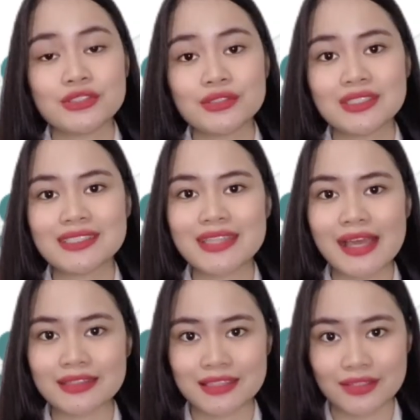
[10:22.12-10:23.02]
Through these
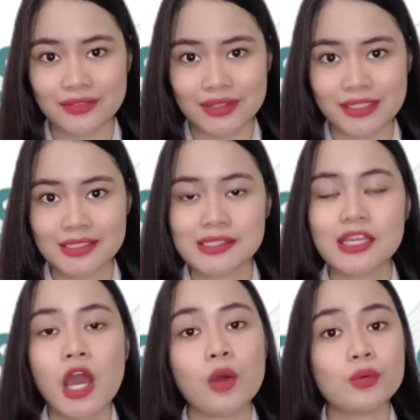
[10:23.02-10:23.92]

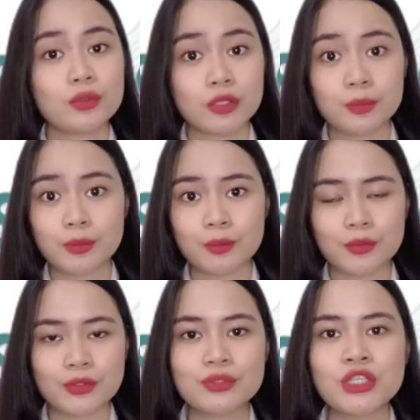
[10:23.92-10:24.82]
activities, we will
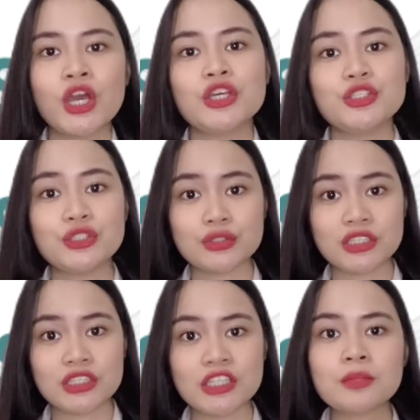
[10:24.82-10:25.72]
promote
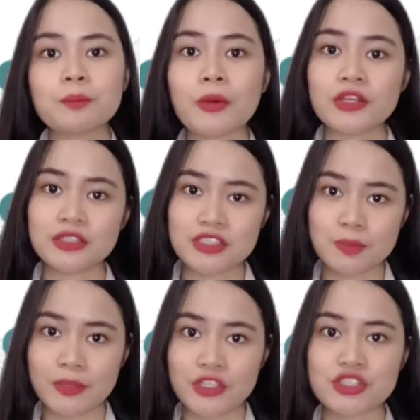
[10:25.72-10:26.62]
unity,
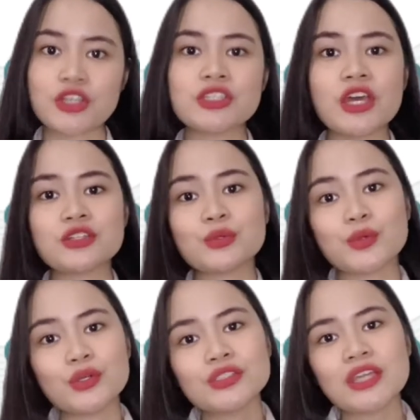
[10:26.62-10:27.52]
participation,
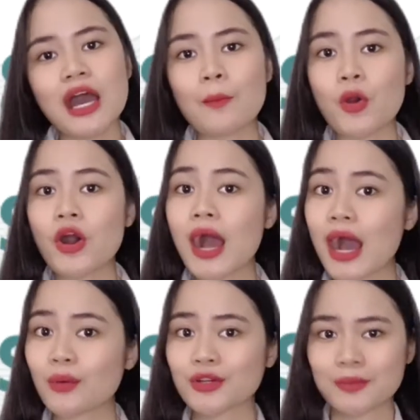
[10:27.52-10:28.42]
and growth
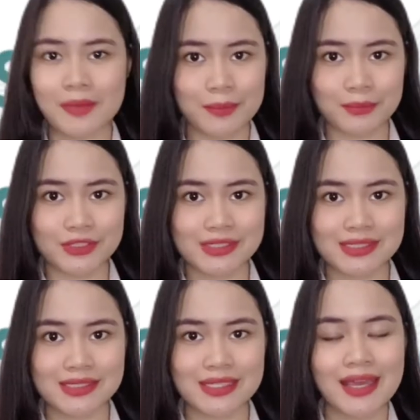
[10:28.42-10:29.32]
among our
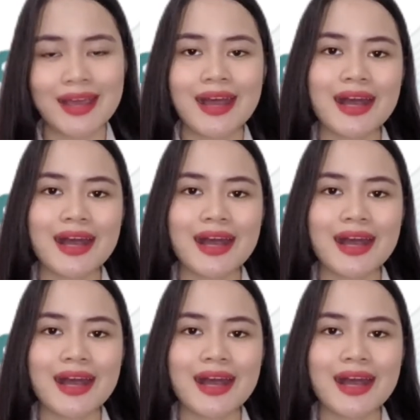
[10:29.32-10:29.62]
members.